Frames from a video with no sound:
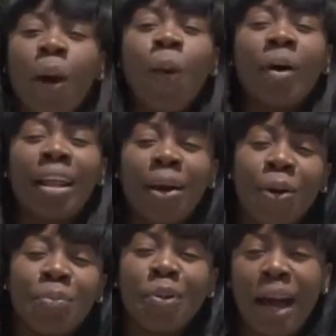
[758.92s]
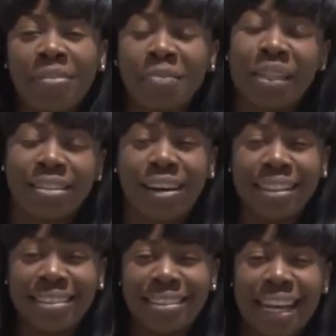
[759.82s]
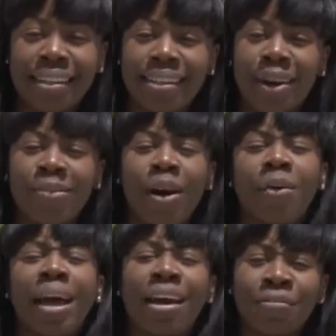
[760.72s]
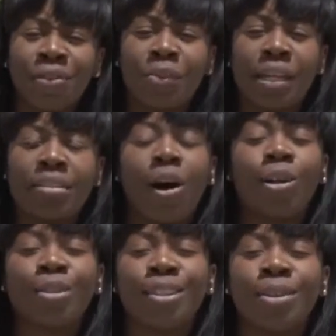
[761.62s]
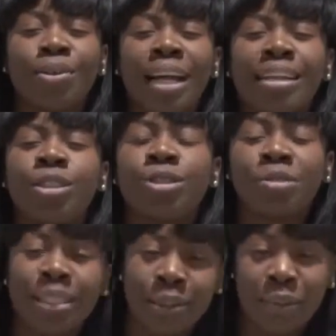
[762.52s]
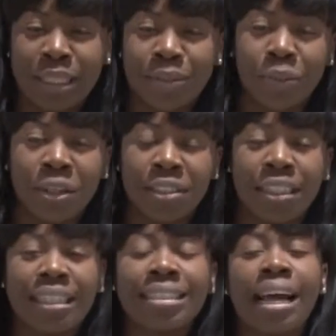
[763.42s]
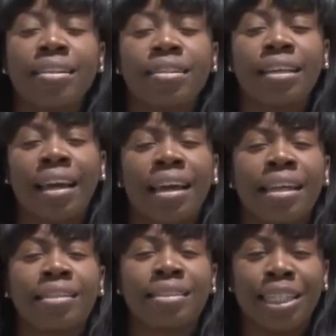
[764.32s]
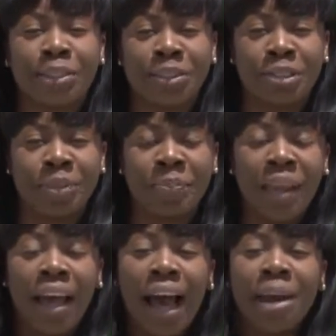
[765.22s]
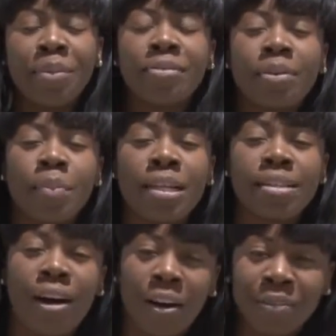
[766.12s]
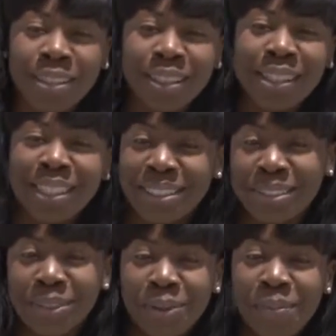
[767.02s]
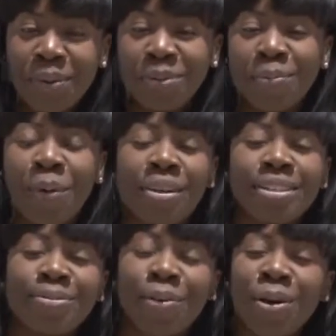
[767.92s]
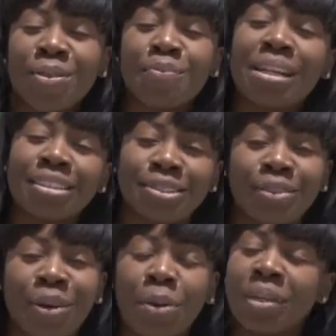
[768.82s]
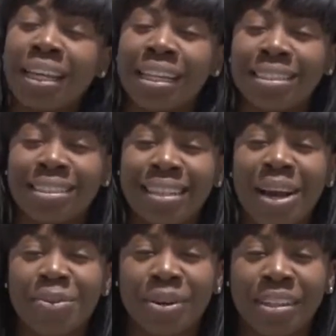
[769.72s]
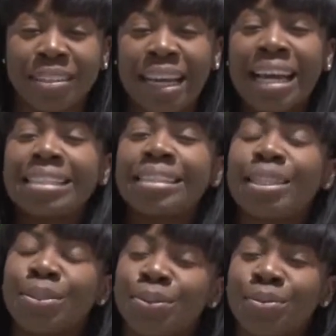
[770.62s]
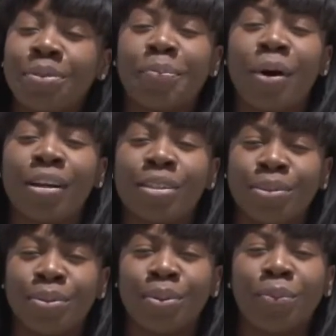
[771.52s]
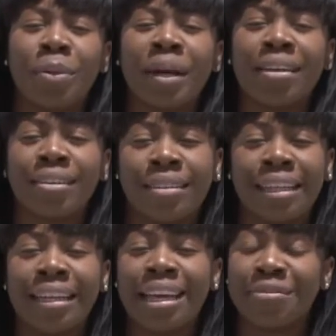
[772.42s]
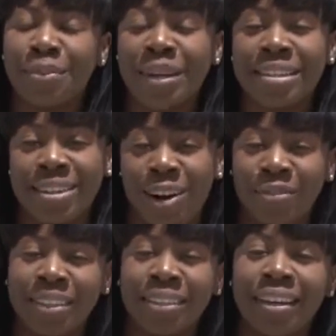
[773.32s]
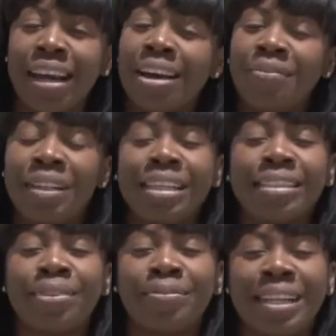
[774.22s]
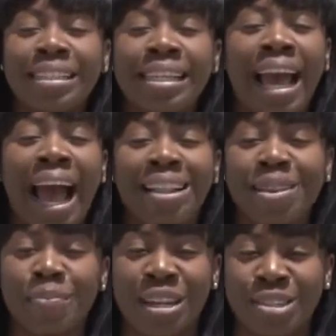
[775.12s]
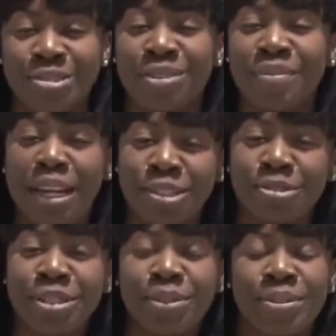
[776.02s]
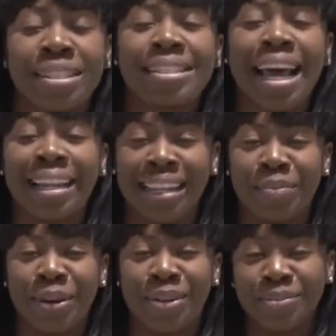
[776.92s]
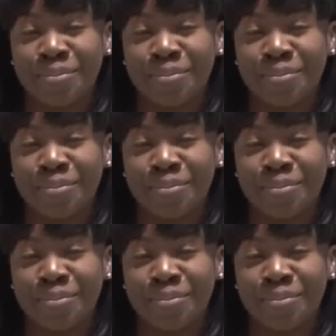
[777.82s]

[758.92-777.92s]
Well, I hope you have a better understanding of how effluent, also known as treated wastewater, is handled here in the territory. I'm Information Officer Nita Turnbull, reporting for the Ministry of Communications and Works. Stay tuned for part two with my colleague, Information Officer Feliza Fenty, at the Ministry of Natural Resources and Labor.